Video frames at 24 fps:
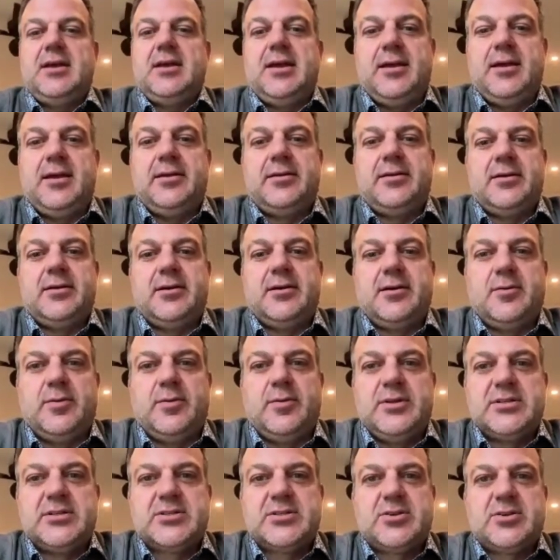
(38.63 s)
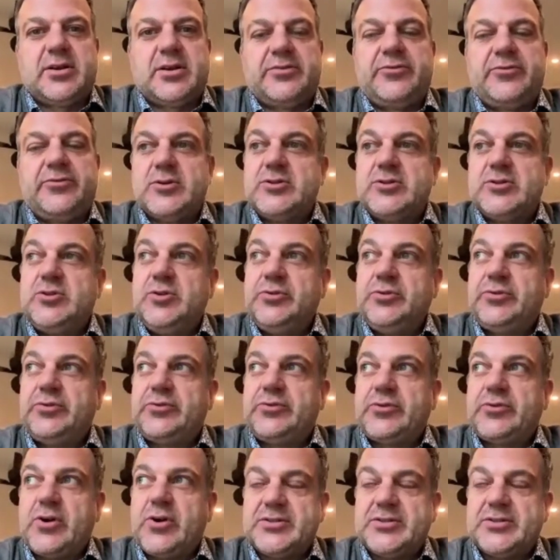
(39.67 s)
and we just got our first two
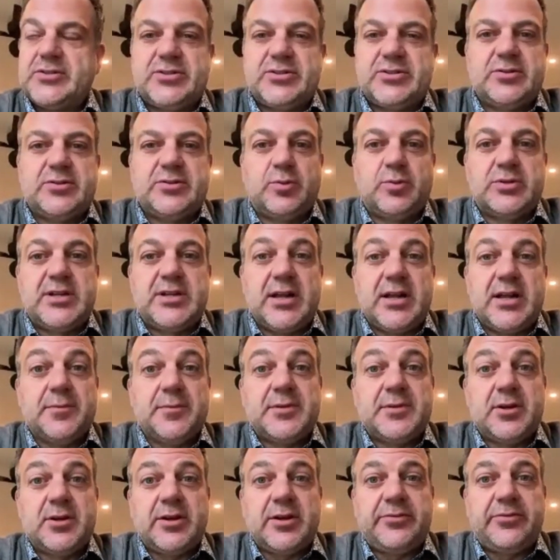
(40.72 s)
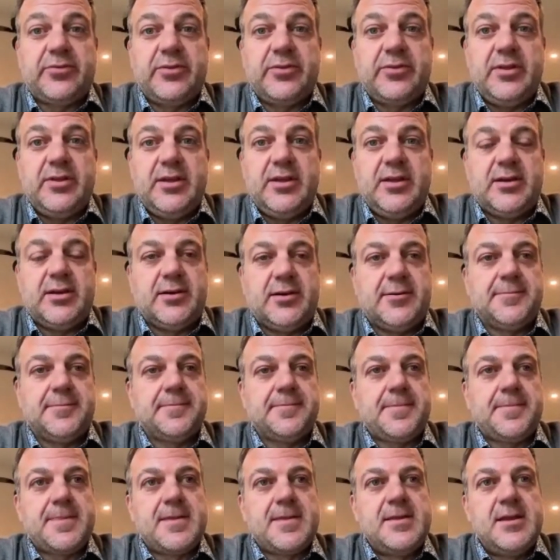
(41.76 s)
frosts, which helped a lot for the
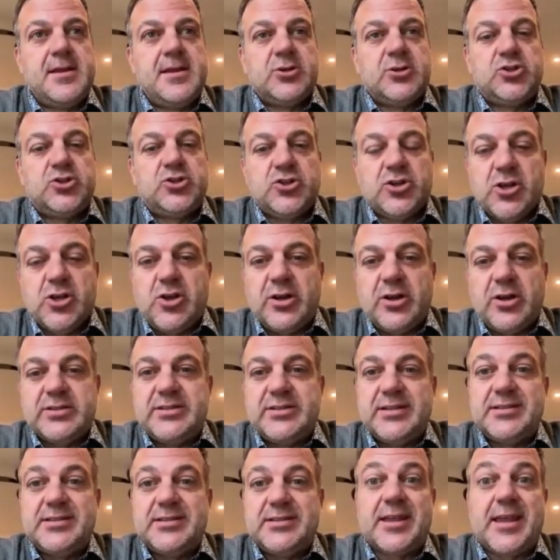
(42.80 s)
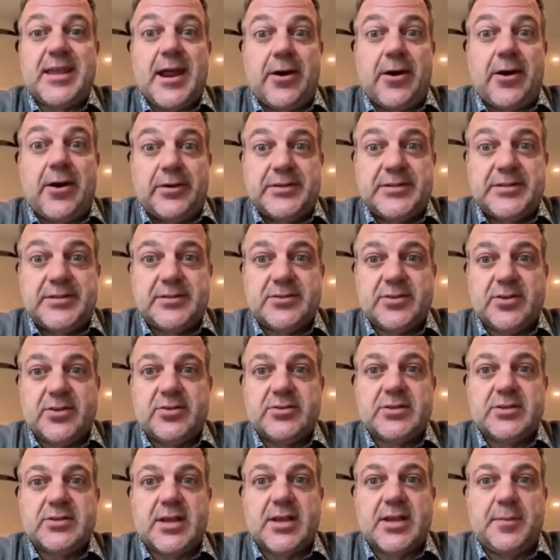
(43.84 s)
sugar content in the carrot. So
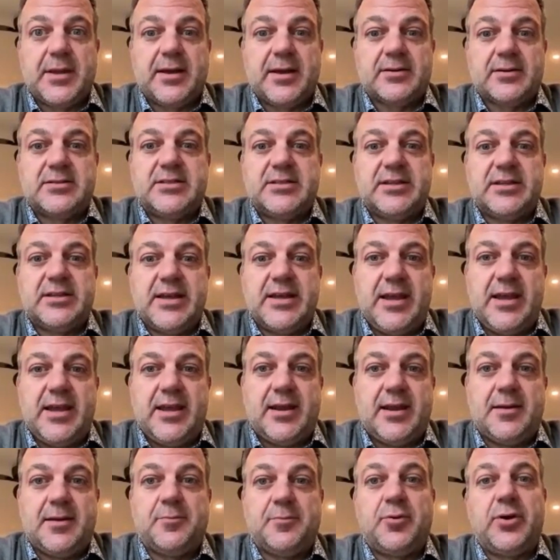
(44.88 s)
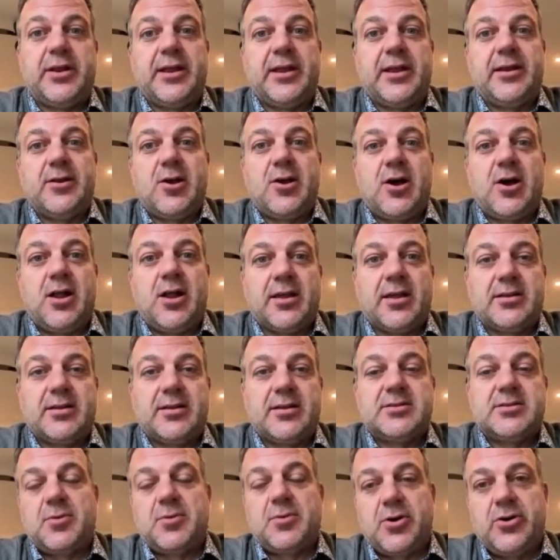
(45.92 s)
those are coming out today, and I'm putting in garlic
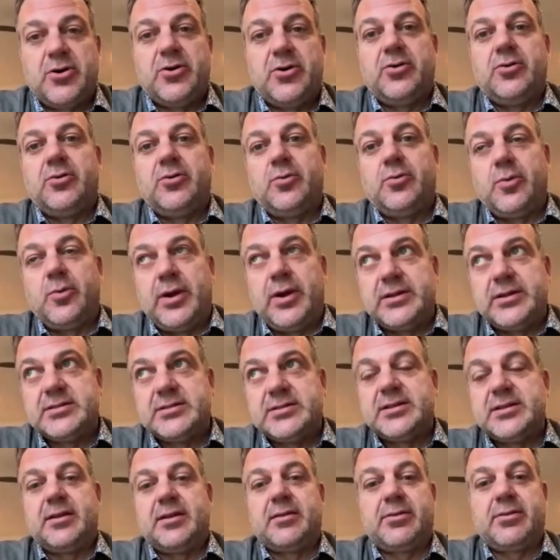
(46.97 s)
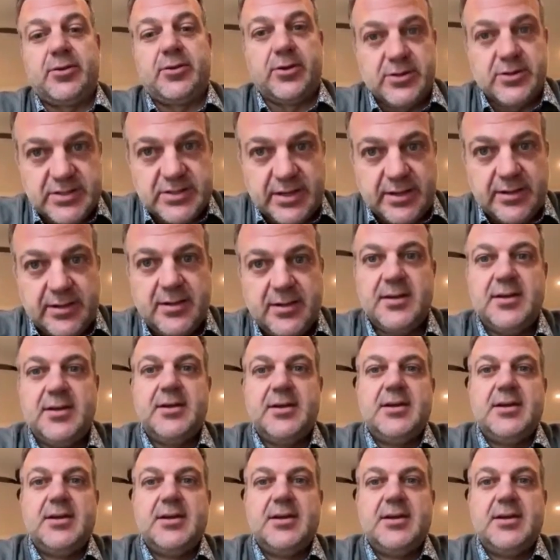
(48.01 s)
tomorrow, Wednesday, and Thursday.